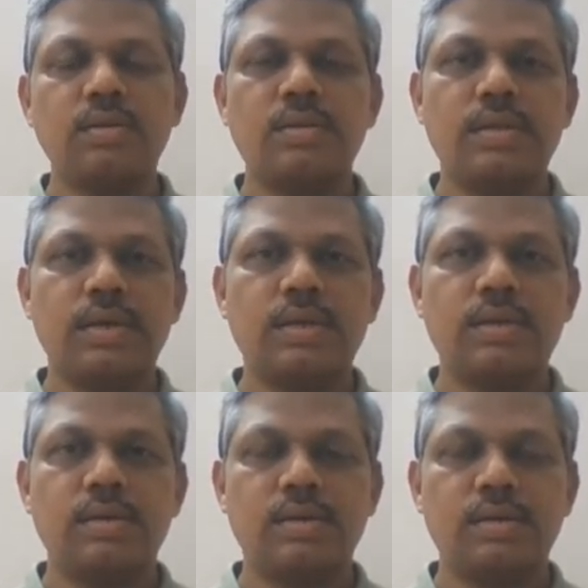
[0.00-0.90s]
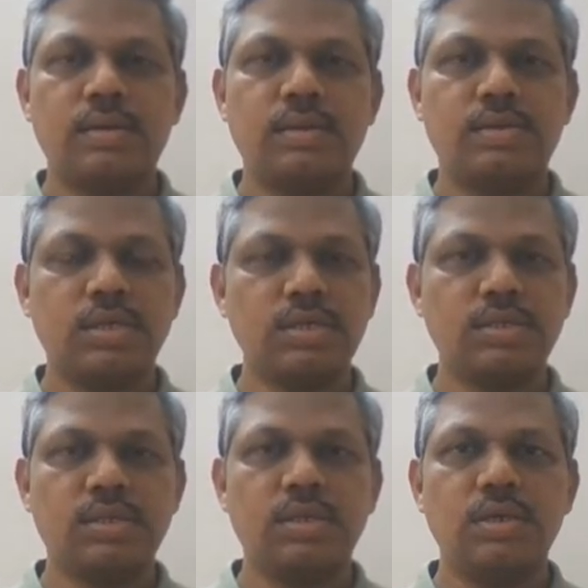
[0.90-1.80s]
then uh, it
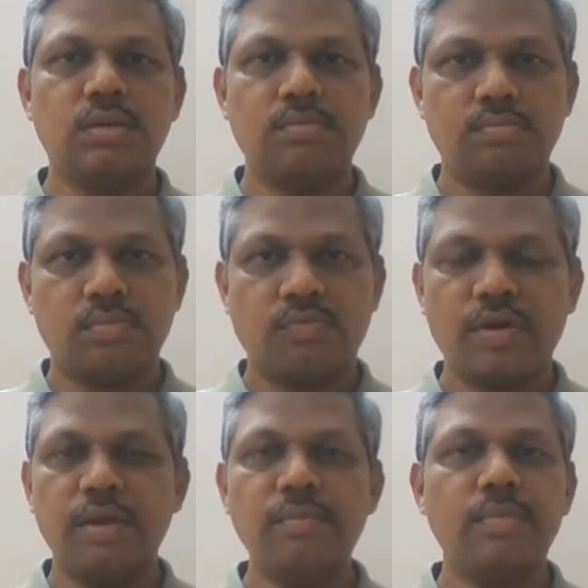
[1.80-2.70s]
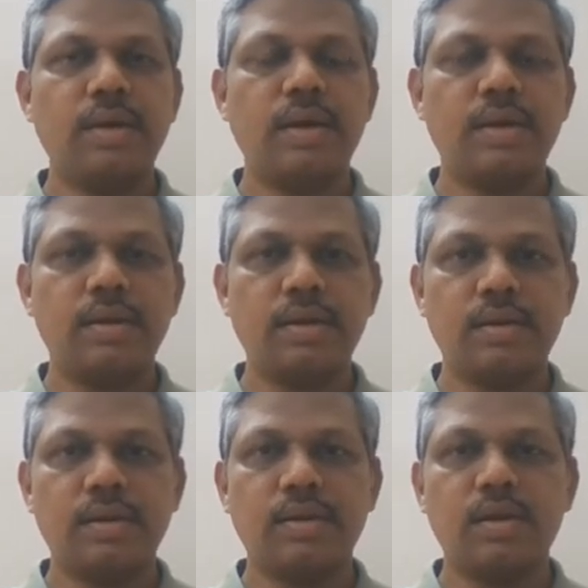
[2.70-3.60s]
checks the frame and
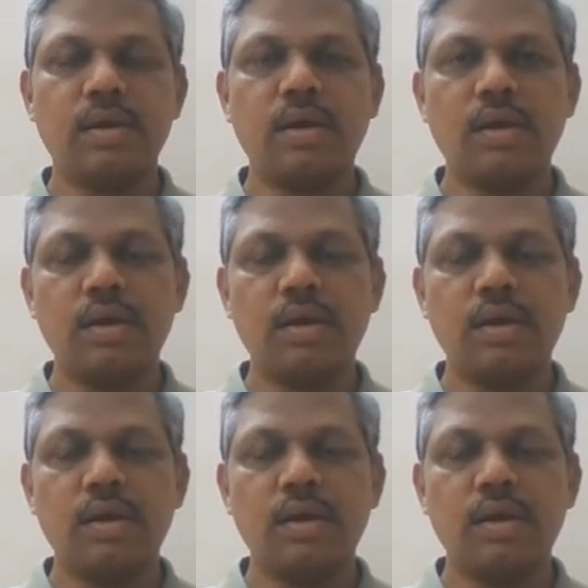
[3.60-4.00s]
it, it,